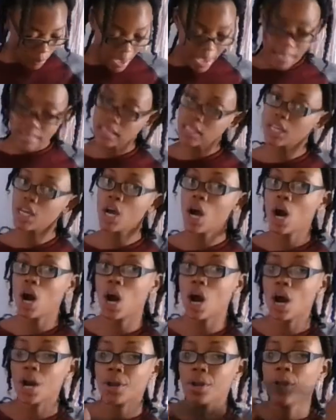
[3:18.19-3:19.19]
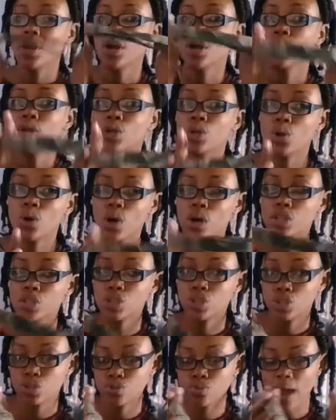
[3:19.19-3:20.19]
basting on your
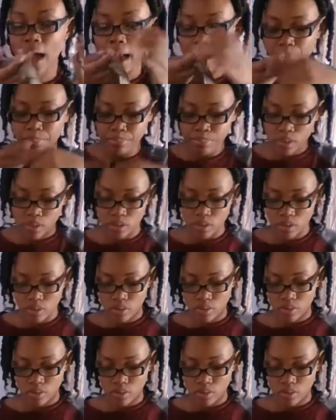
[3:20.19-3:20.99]
straps.